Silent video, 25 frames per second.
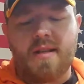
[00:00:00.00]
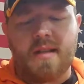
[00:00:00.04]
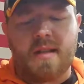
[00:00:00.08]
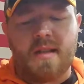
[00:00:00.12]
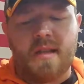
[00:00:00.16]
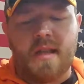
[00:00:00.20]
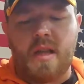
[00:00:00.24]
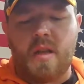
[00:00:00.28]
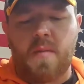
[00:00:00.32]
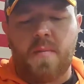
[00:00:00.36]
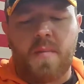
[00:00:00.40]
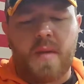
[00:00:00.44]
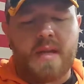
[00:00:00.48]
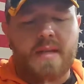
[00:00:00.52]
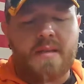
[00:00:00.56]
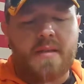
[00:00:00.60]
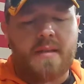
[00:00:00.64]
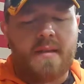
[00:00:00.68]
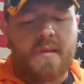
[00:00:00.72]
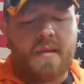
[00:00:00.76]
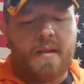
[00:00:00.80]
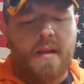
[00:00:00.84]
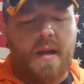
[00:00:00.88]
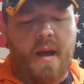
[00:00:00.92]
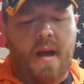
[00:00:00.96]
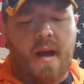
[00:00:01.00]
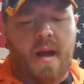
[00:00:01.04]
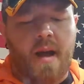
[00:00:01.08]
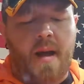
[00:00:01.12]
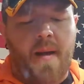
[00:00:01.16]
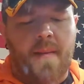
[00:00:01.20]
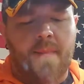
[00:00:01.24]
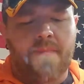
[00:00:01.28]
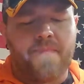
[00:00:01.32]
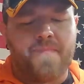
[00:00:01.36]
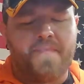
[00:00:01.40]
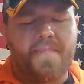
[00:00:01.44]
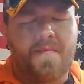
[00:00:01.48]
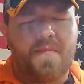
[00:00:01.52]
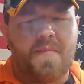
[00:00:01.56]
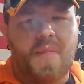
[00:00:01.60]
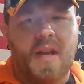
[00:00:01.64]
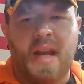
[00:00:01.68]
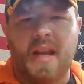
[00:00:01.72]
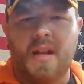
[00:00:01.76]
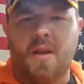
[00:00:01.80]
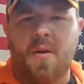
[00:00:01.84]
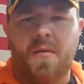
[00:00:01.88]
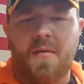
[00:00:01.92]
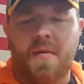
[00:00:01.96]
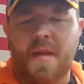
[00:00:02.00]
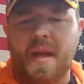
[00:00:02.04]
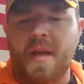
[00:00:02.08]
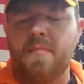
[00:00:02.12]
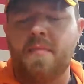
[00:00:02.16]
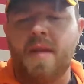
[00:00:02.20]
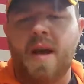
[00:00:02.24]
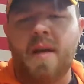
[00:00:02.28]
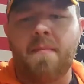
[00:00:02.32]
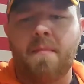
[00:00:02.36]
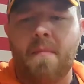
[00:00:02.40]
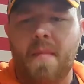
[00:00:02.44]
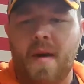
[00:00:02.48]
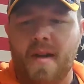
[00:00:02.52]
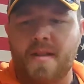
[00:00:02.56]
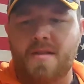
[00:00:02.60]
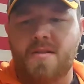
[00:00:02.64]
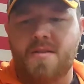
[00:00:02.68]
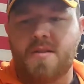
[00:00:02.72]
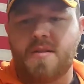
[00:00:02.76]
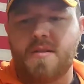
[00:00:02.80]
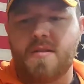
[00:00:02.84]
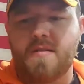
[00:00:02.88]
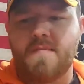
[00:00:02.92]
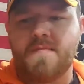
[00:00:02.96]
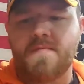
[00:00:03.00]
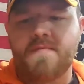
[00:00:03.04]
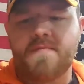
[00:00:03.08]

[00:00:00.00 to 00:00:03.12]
a little bit, but I don't think by much.